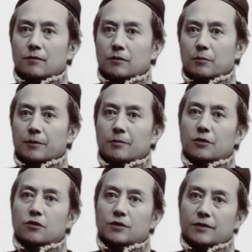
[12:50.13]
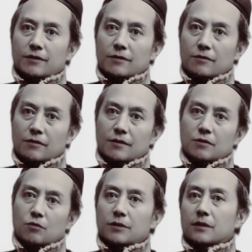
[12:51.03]
The people of today,
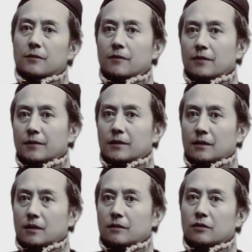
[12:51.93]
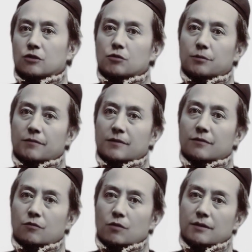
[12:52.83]
there's really nothing in them to
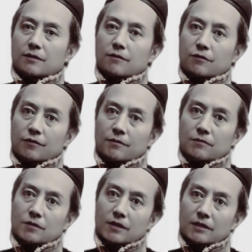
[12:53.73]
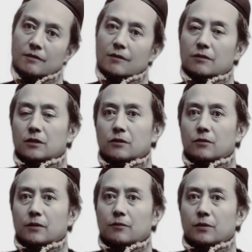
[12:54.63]
prevent one from dealing
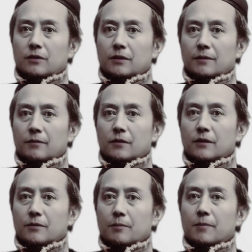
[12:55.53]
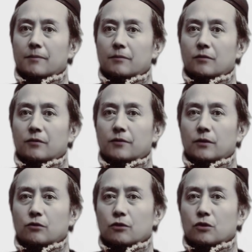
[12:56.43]
honestly with them as the men of the
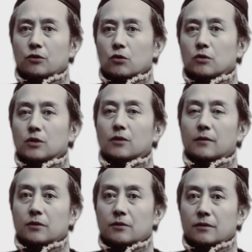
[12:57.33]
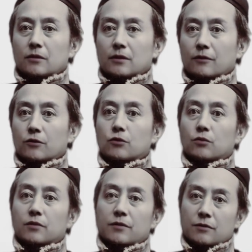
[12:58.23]
good old times dealt
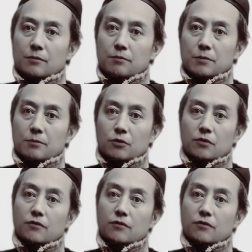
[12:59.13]
with the people